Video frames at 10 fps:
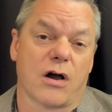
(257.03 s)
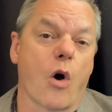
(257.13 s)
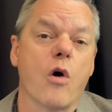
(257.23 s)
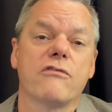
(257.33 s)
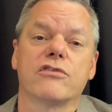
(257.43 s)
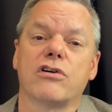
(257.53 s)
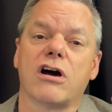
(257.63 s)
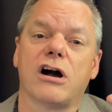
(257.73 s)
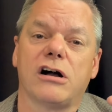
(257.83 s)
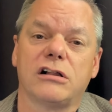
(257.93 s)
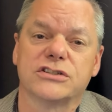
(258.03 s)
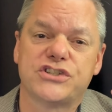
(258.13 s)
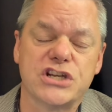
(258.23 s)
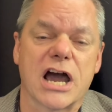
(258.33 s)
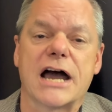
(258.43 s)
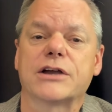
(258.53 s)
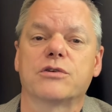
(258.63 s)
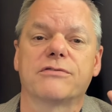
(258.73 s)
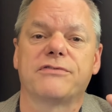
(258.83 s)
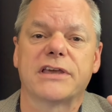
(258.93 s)
overall
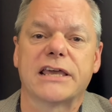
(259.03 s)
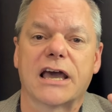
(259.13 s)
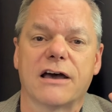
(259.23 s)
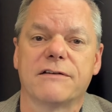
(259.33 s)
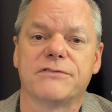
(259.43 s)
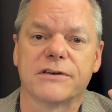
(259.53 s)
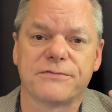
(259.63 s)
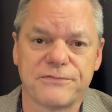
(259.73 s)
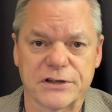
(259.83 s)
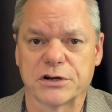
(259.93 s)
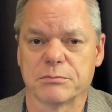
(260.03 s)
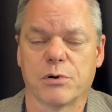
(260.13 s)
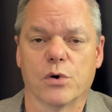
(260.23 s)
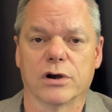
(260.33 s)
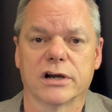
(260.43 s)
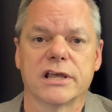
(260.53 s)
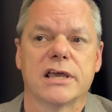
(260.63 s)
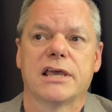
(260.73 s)
geography of the fingerboard